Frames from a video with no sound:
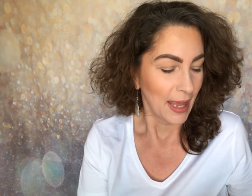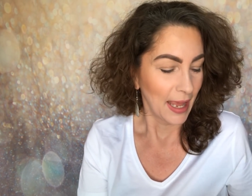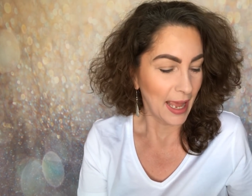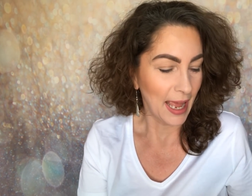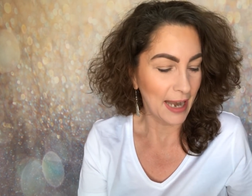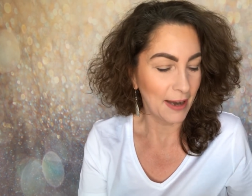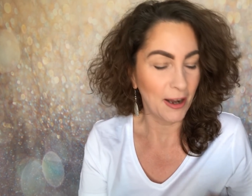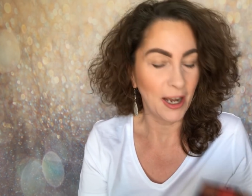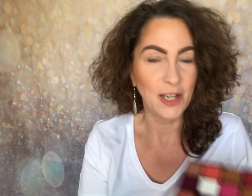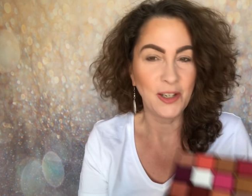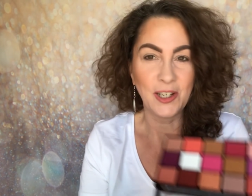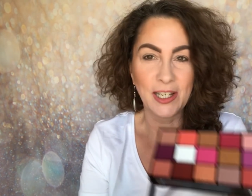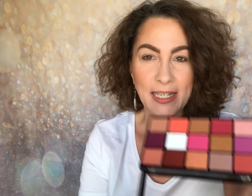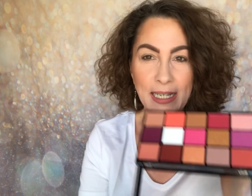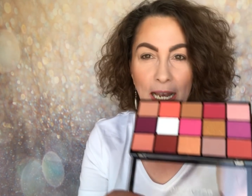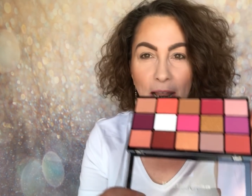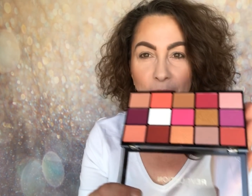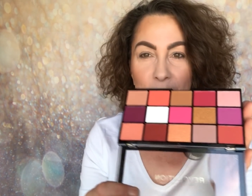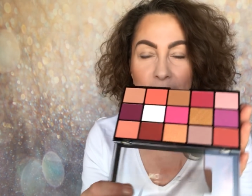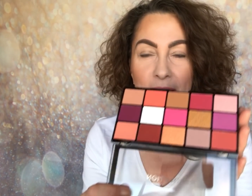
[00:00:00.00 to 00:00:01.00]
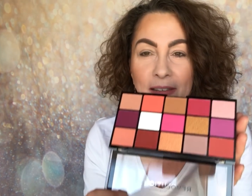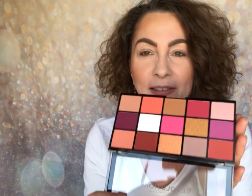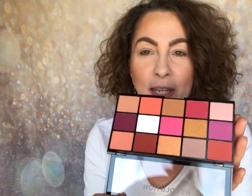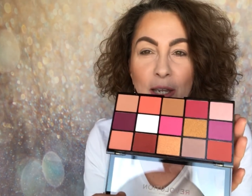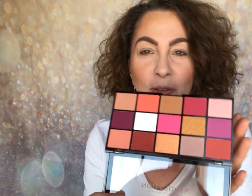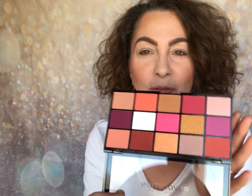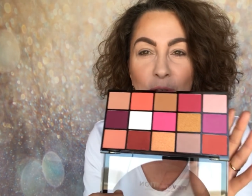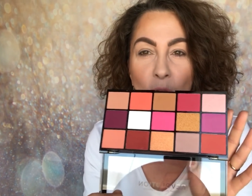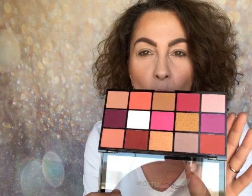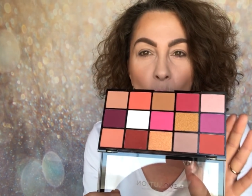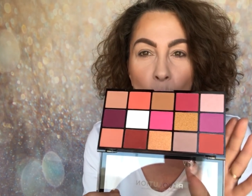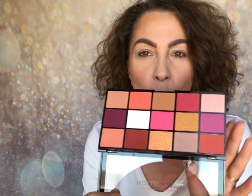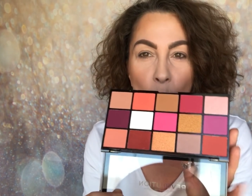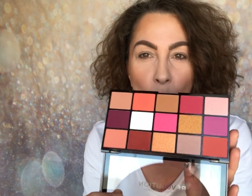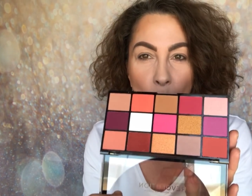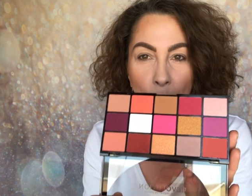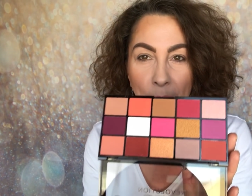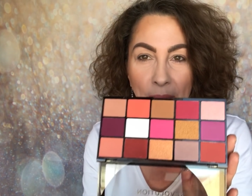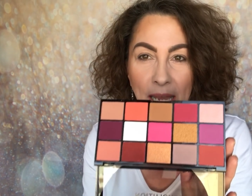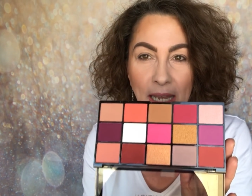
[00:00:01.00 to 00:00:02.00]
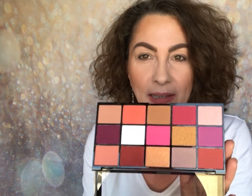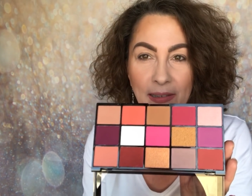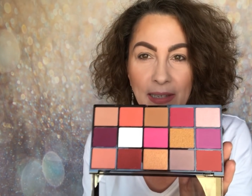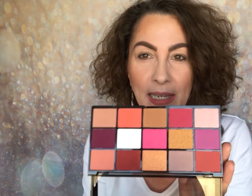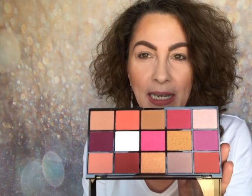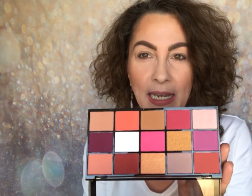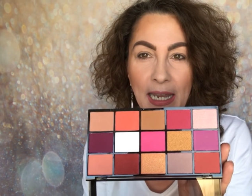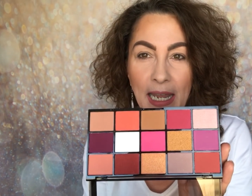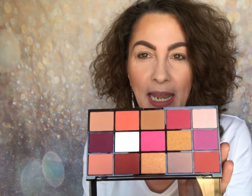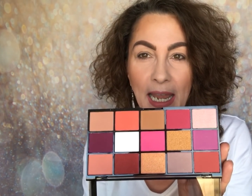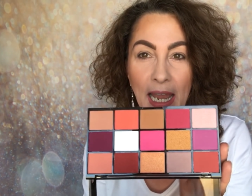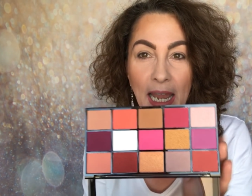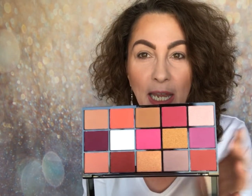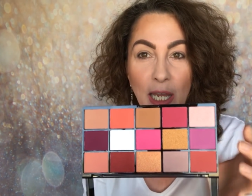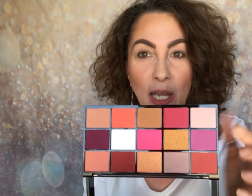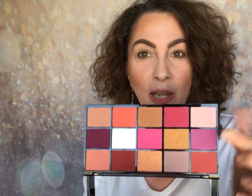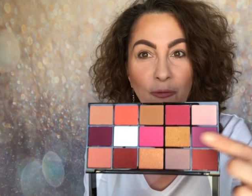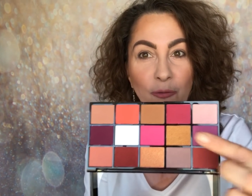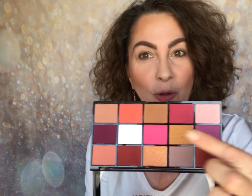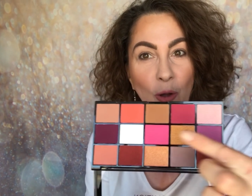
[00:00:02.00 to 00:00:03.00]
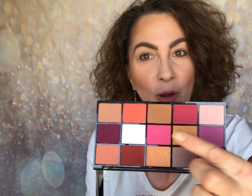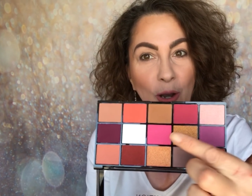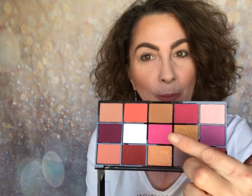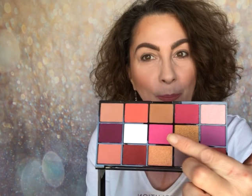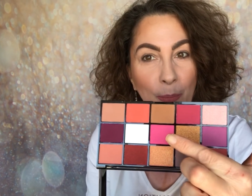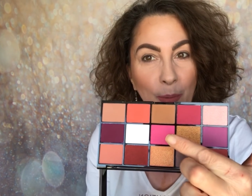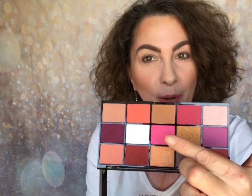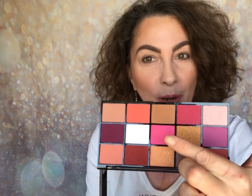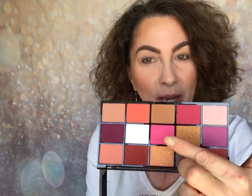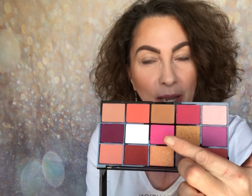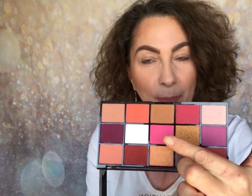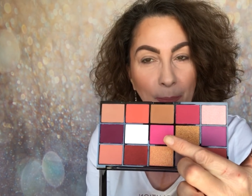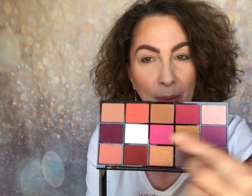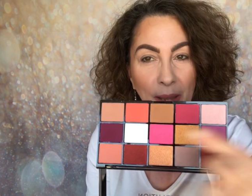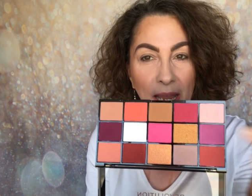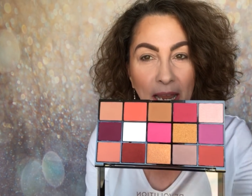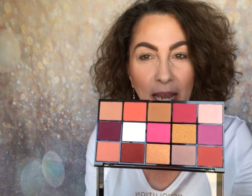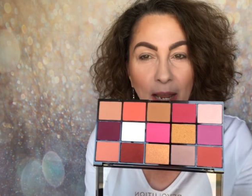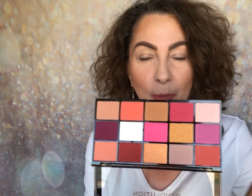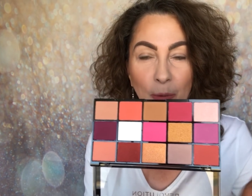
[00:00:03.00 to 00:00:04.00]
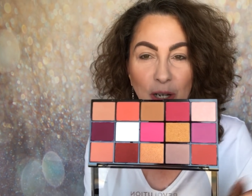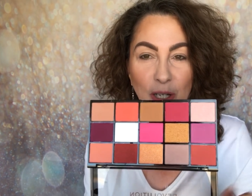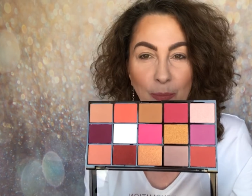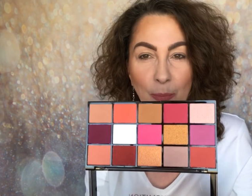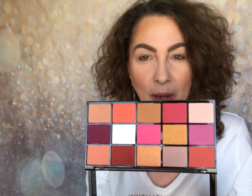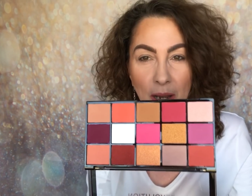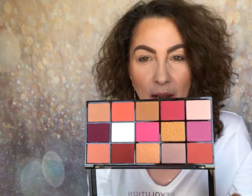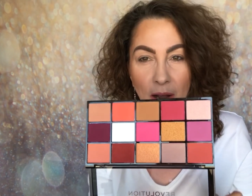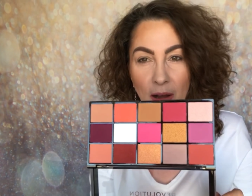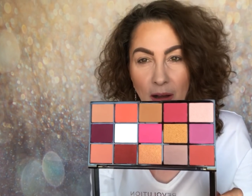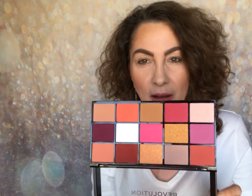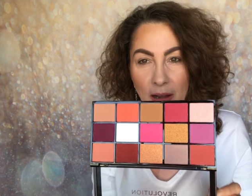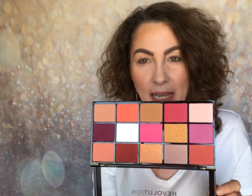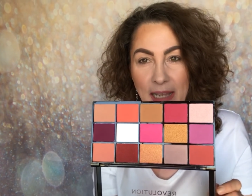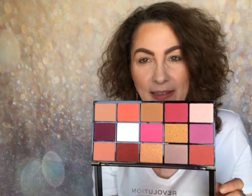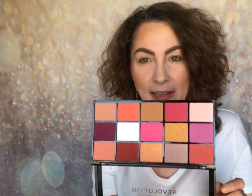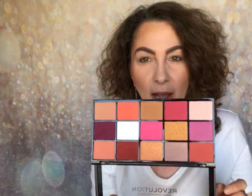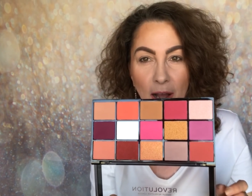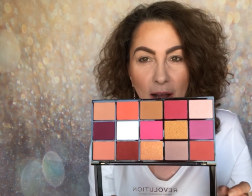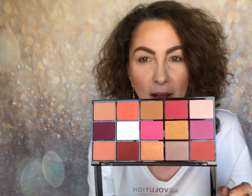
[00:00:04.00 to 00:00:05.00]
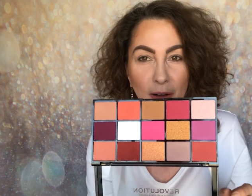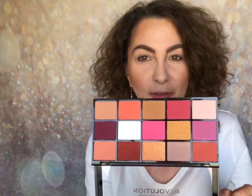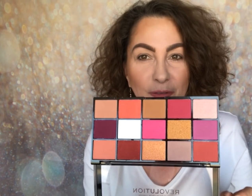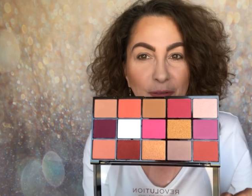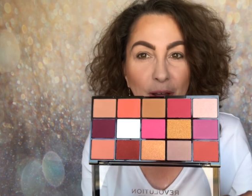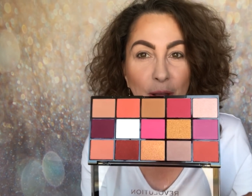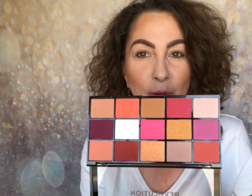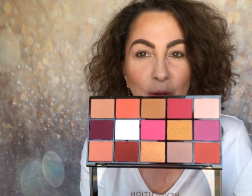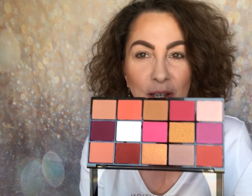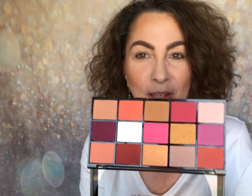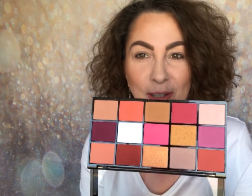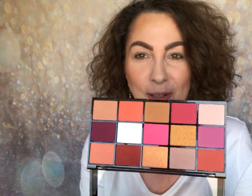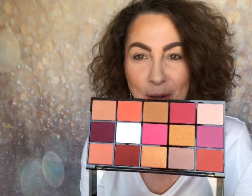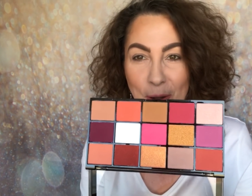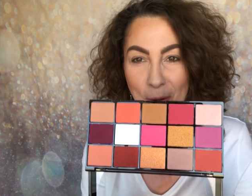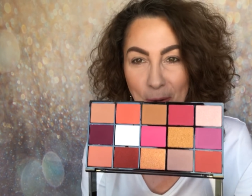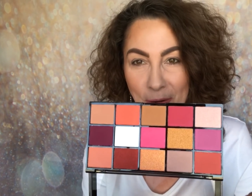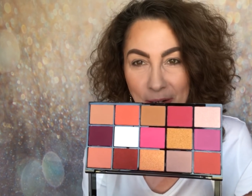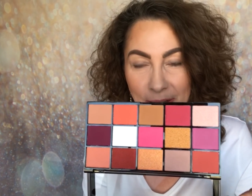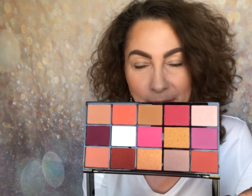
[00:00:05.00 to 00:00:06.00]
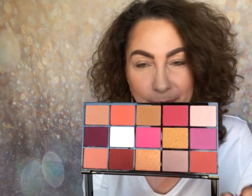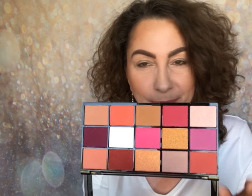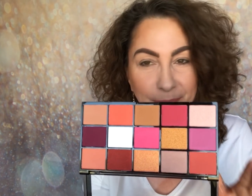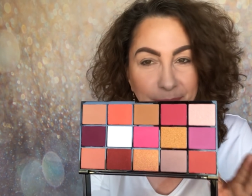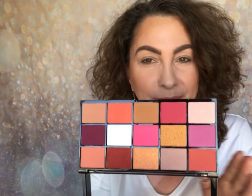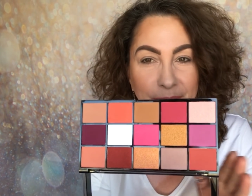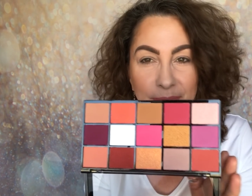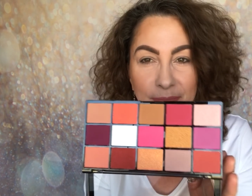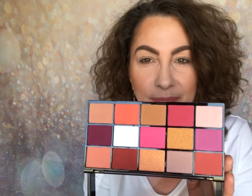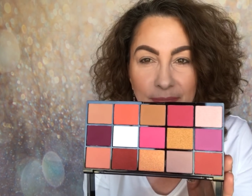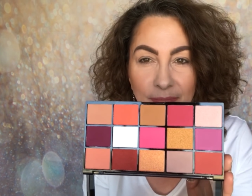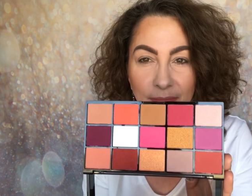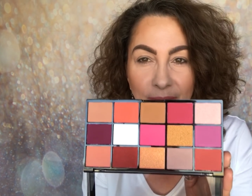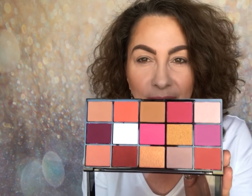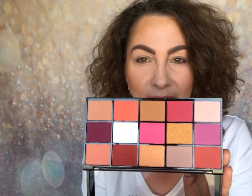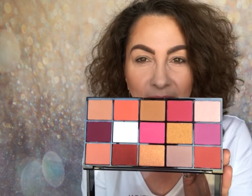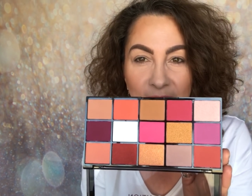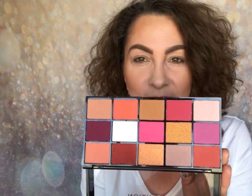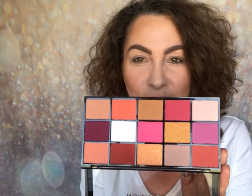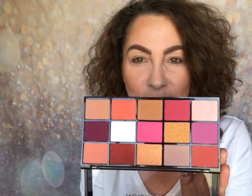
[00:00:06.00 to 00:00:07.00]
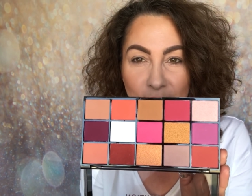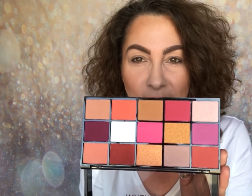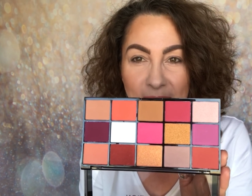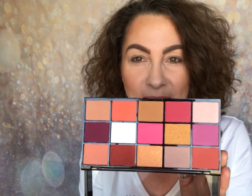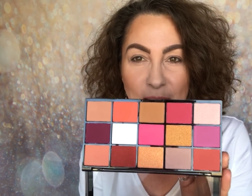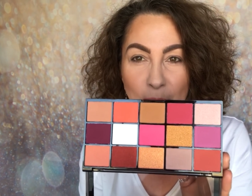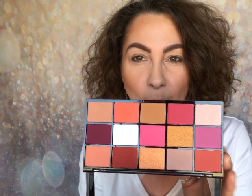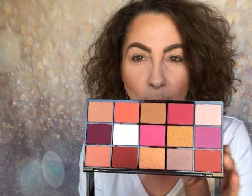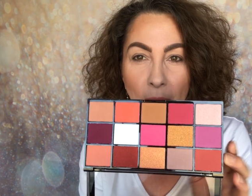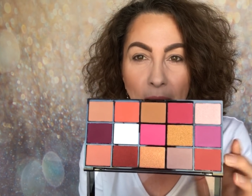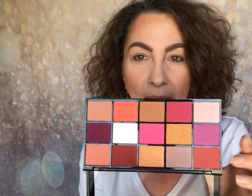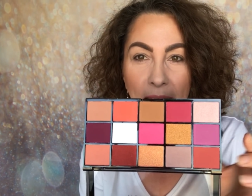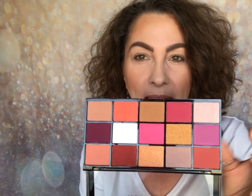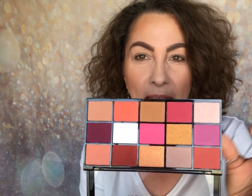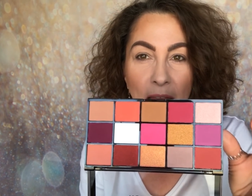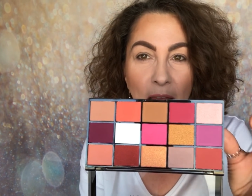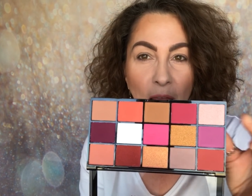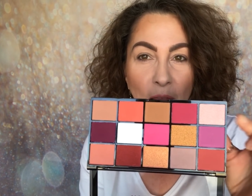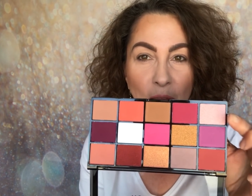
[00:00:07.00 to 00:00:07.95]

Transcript: And I just love it. So you've got warm pinks in here. You've got a bright pink, which my eyes are focused on straight away.